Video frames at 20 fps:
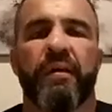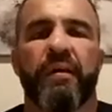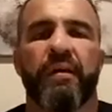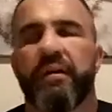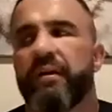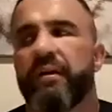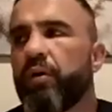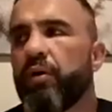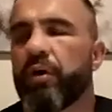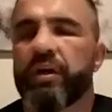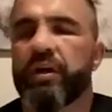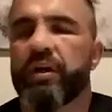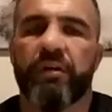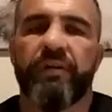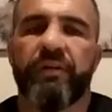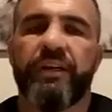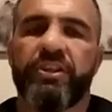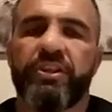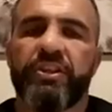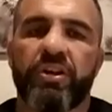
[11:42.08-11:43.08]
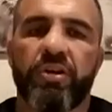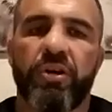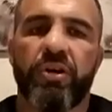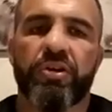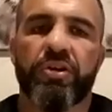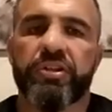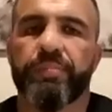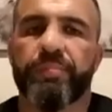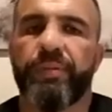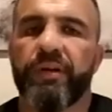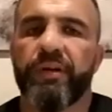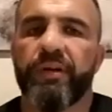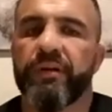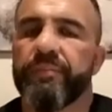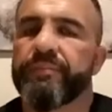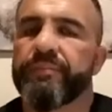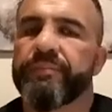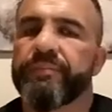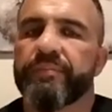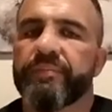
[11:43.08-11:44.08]
of courage and a lot of good spirit
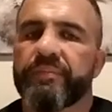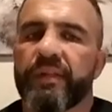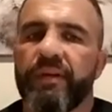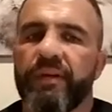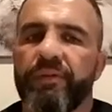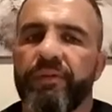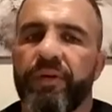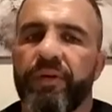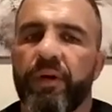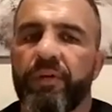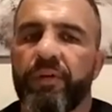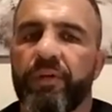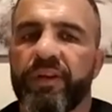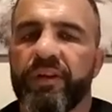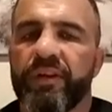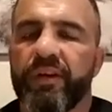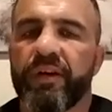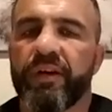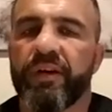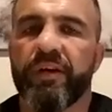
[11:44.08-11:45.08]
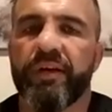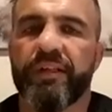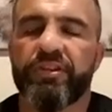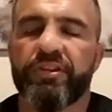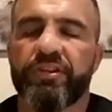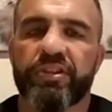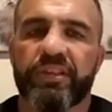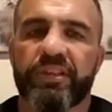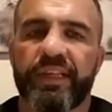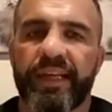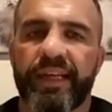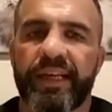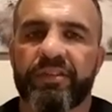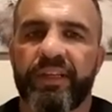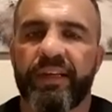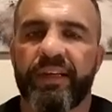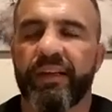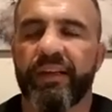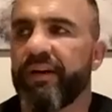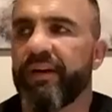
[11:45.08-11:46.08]
involved in just getting to the
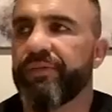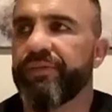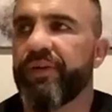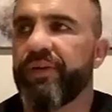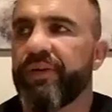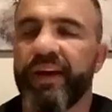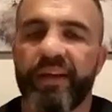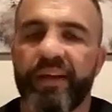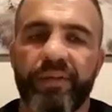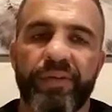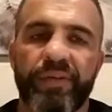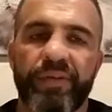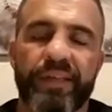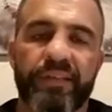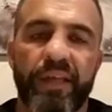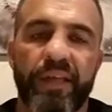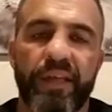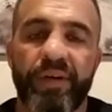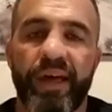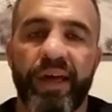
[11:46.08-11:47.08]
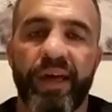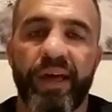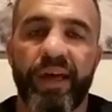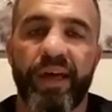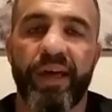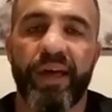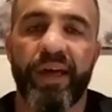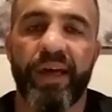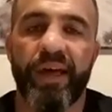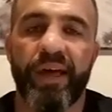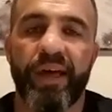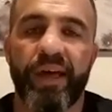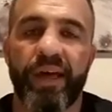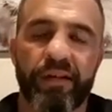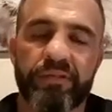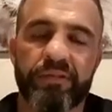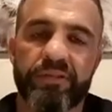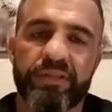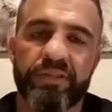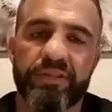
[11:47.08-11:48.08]
end of that fight. And if I had another 2
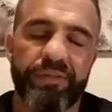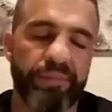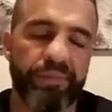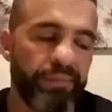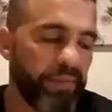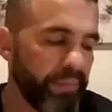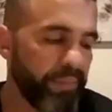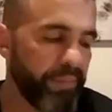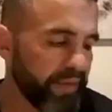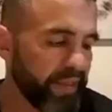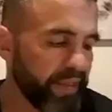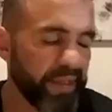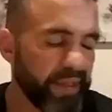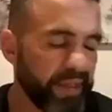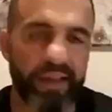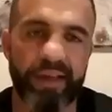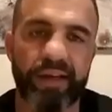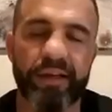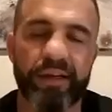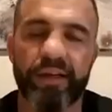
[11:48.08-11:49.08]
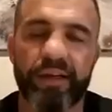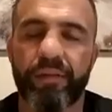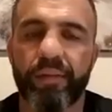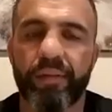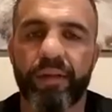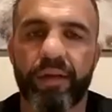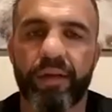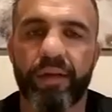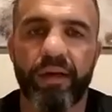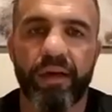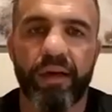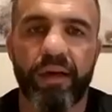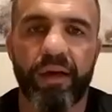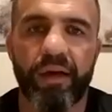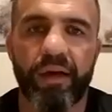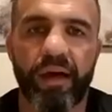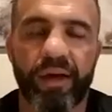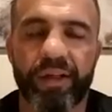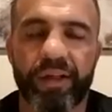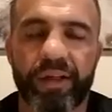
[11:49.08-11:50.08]
rounds, even with my dead leg,
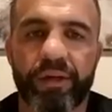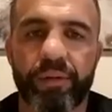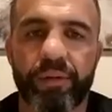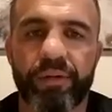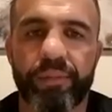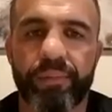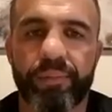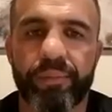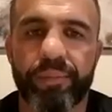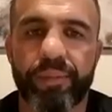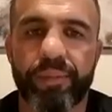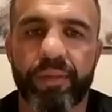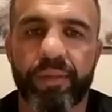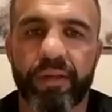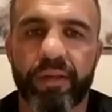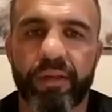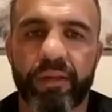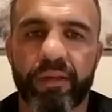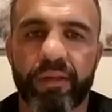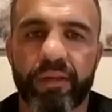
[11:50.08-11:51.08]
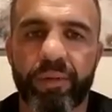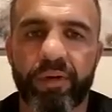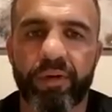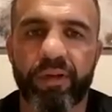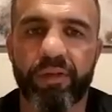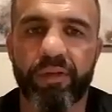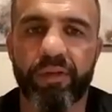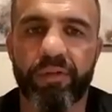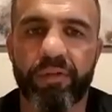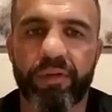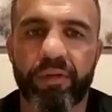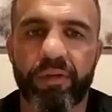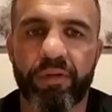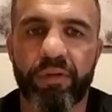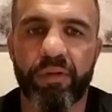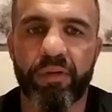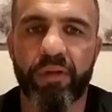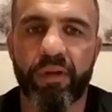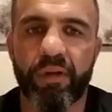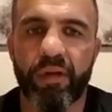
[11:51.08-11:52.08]
I'd have killed him, to be honest with
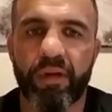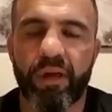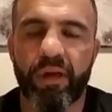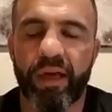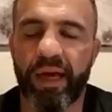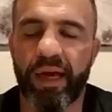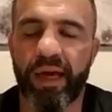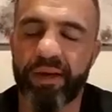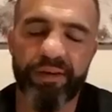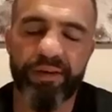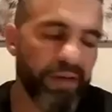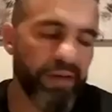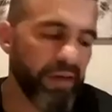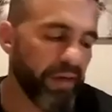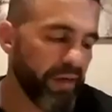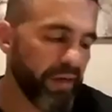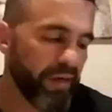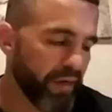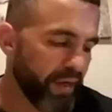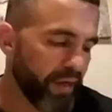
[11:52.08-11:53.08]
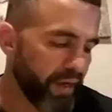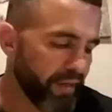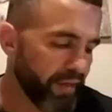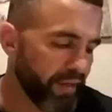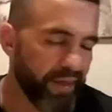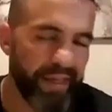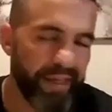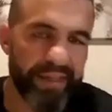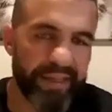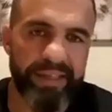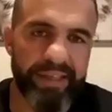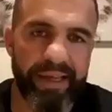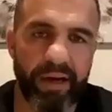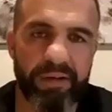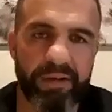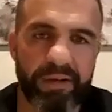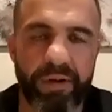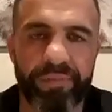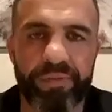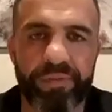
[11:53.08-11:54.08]
you. And the next day I
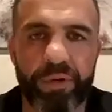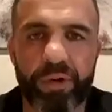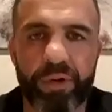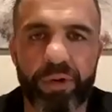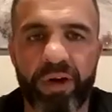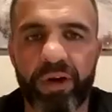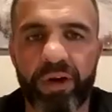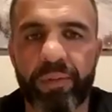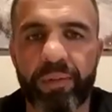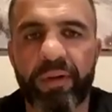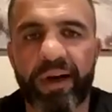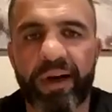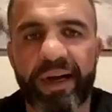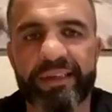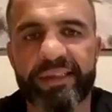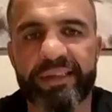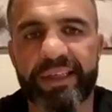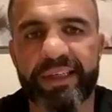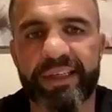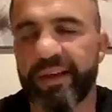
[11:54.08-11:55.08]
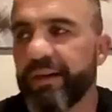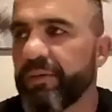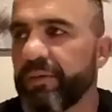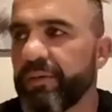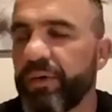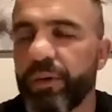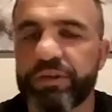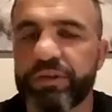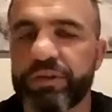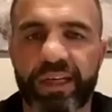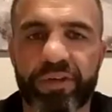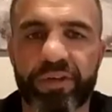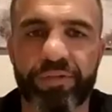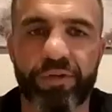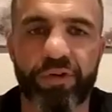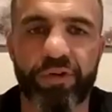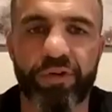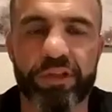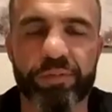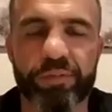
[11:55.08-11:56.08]
flew home. I had to get wheelchairs
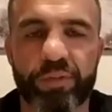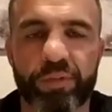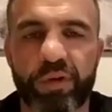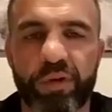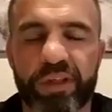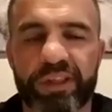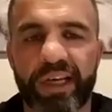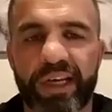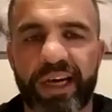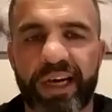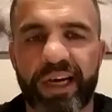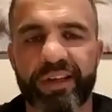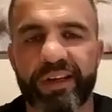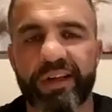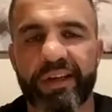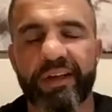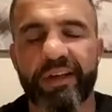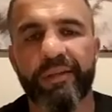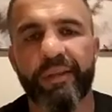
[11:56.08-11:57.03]
through the hospital because I had a